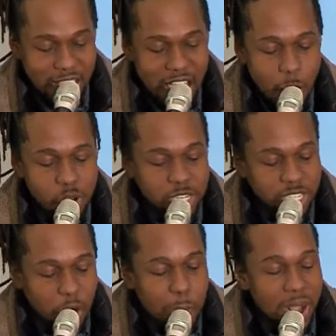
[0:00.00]
I want to
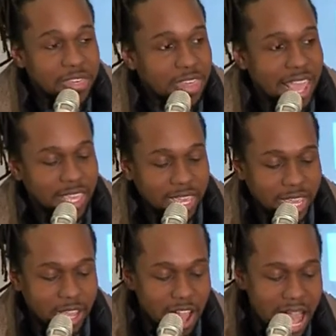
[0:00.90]
start by
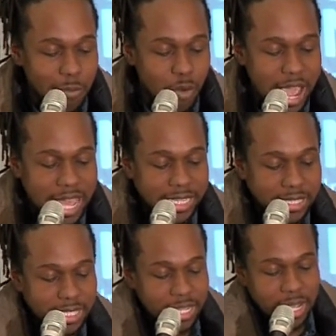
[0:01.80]
thanking
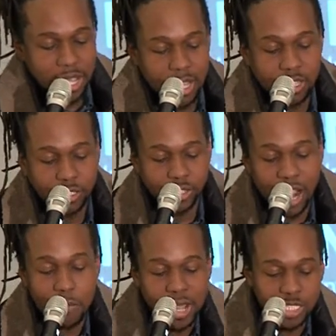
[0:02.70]
comrades
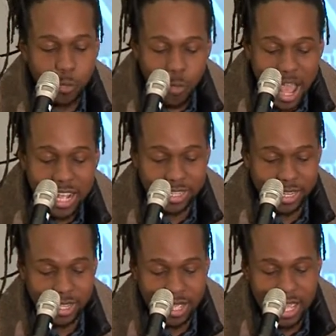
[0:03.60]
Sharma Sawat
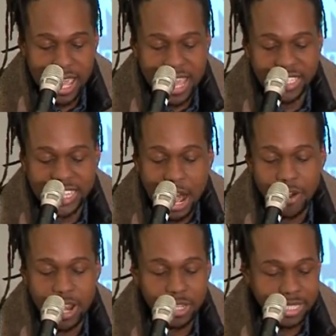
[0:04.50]
and
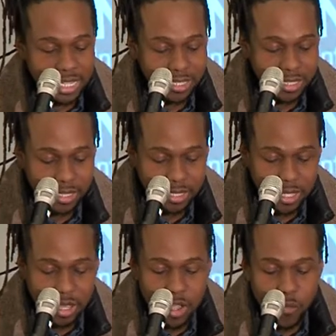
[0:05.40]
Sarah Nelson
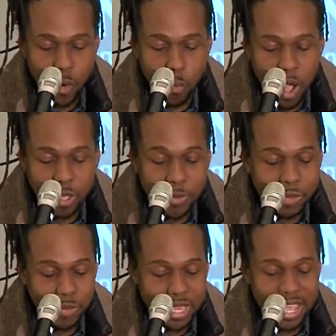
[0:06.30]
for
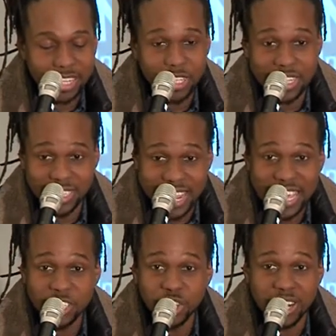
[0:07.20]
welcoming me onto the
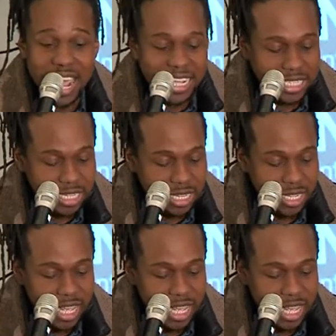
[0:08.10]
stage tonight,